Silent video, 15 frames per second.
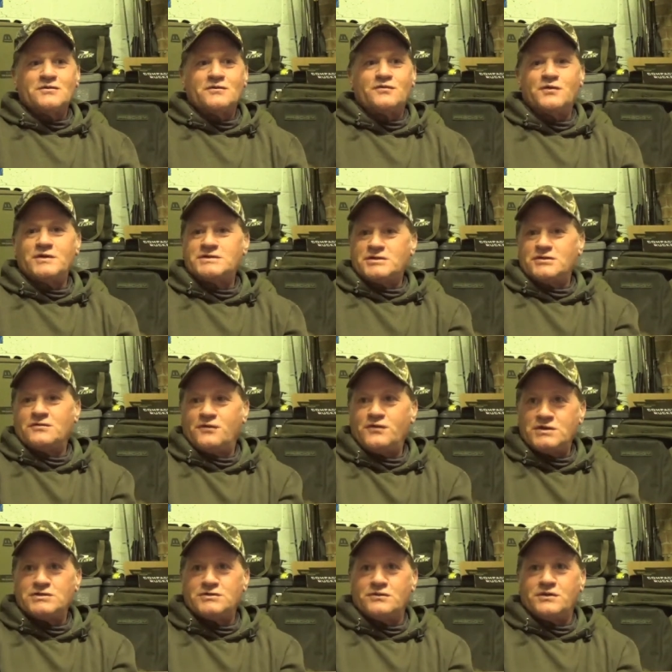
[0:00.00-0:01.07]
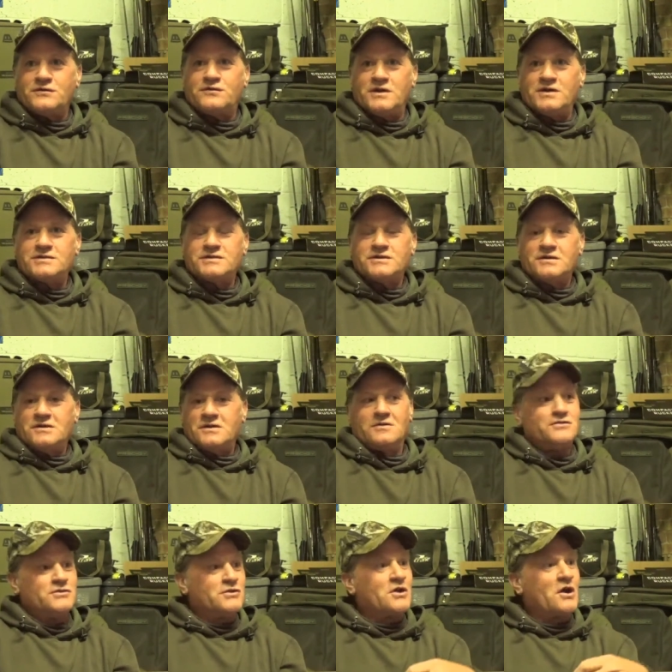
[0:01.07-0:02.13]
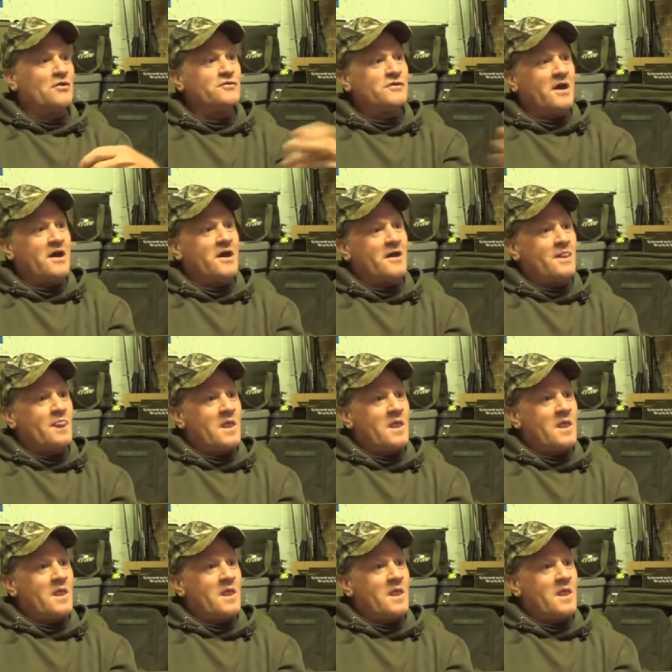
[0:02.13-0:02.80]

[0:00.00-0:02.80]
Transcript: fishery fish, you go there